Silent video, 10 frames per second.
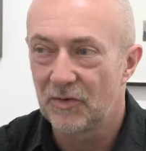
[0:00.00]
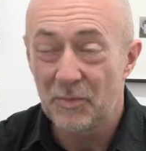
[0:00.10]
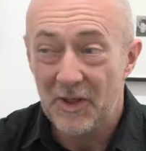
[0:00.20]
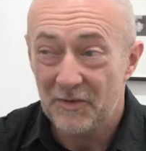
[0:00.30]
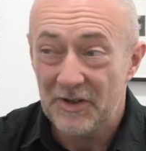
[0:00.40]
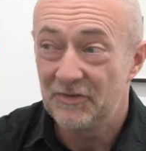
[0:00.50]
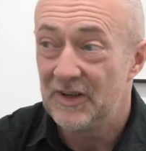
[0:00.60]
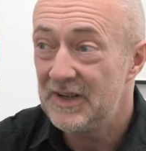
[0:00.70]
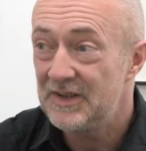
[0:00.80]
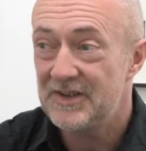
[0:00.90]
or whether he
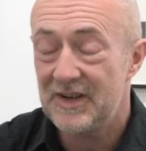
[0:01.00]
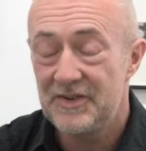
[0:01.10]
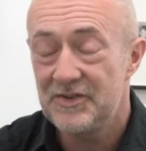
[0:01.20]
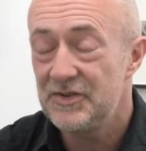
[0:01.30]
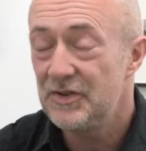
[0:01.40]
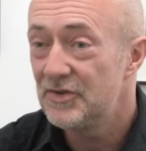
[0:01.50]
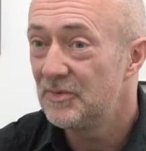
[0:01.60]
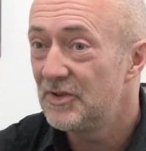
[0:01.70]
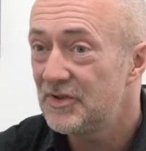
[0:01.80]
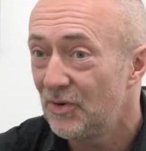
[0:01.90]
really intended to use them
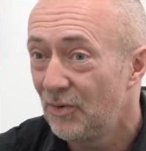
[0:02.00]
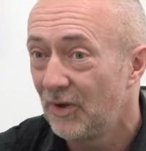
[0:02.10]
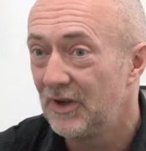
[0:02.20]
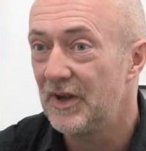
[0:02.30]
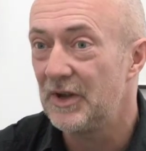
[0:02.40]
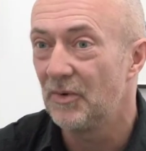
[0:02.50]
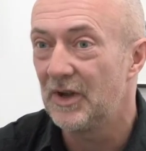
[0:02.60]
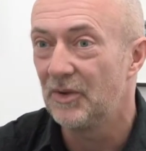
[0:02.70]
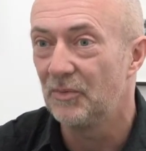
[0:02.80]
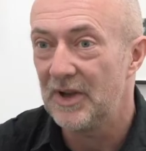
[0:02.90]
at all in any way
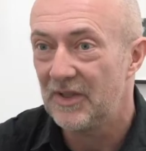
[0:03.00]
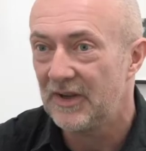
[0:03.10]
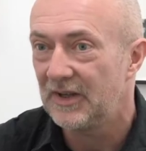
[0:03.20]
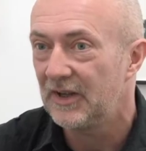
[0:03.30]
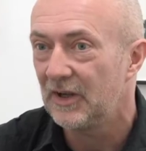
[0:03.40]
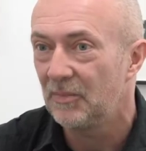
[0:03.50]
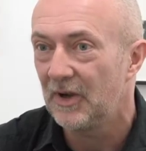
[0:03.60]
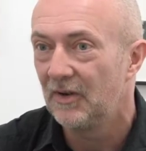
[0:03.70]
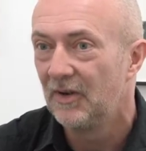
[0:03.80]
that we're thinking about.